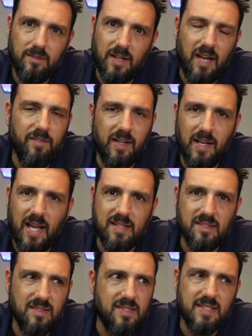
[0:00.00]
driving
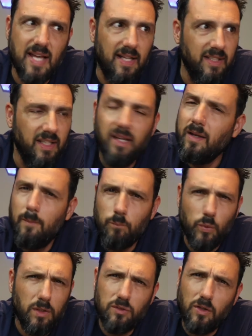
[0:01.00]
license study.
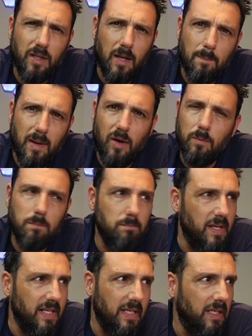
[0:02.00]
We're not talking about
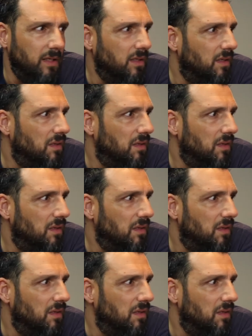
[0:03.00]
many,